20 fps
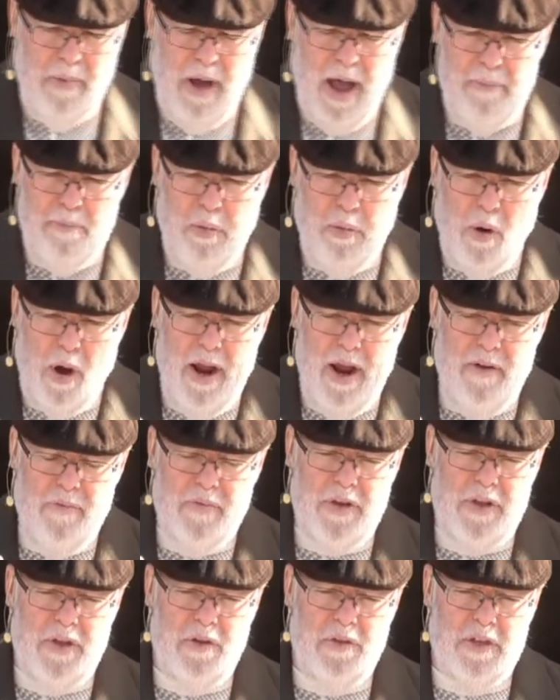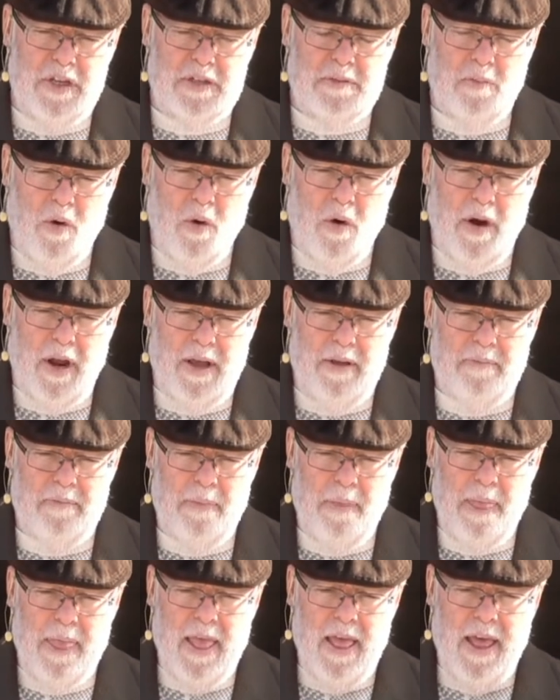prayer for you this morning
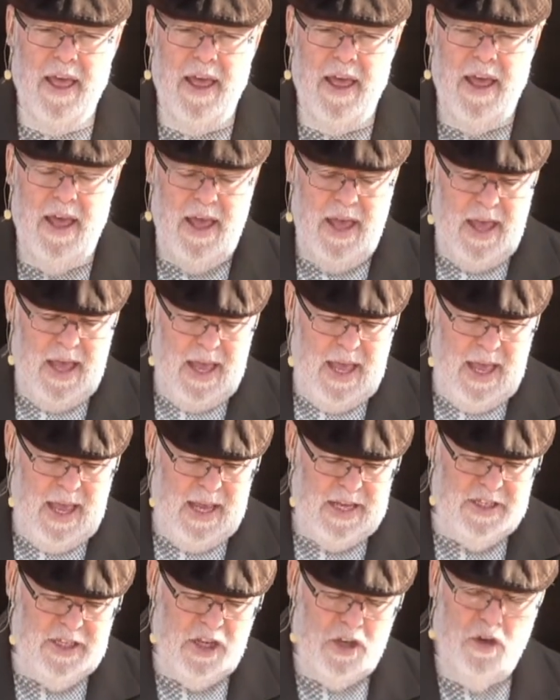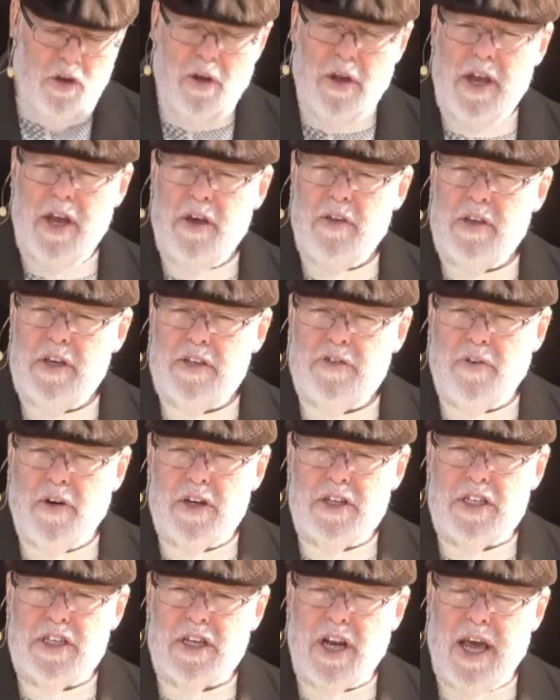is that you'll hear these
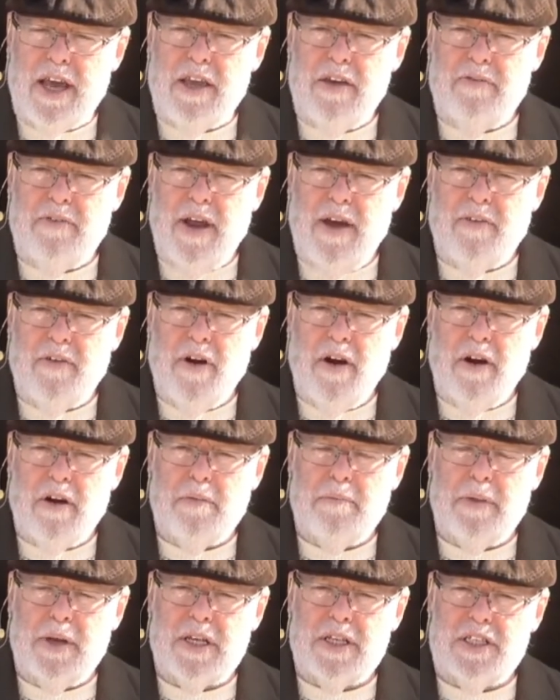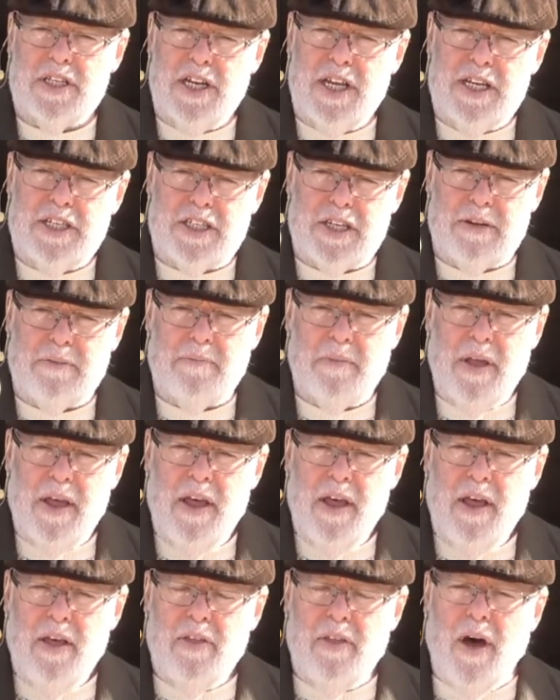verses like you've never heard them because listen,
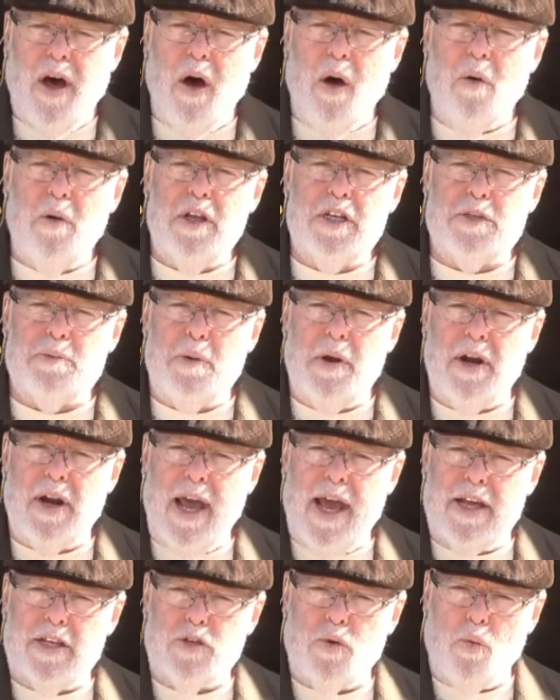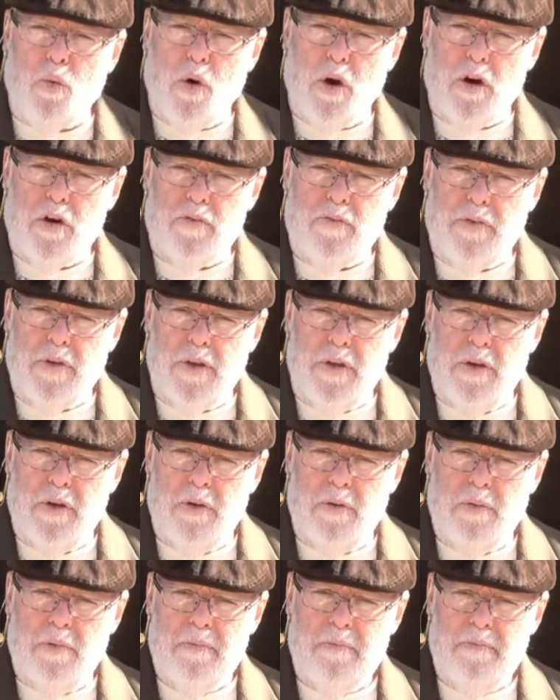the Holy Spirit has a word for you.
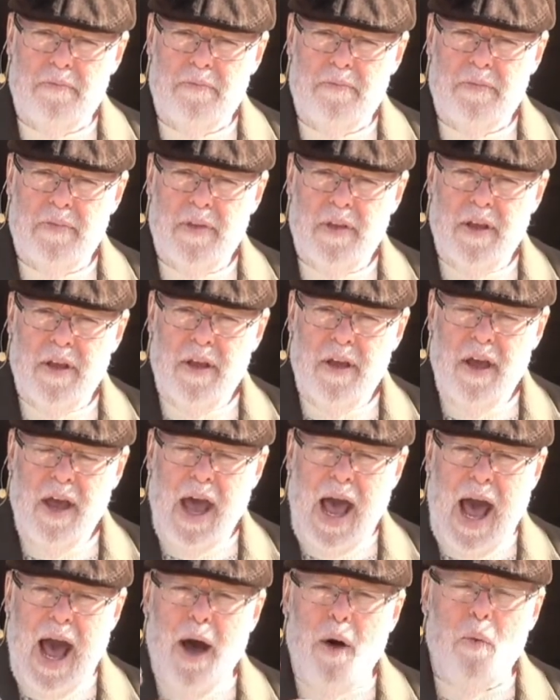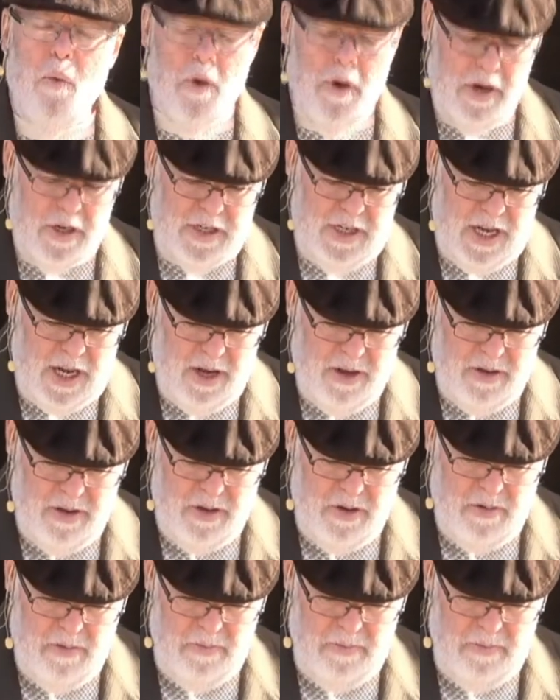I want to tell you,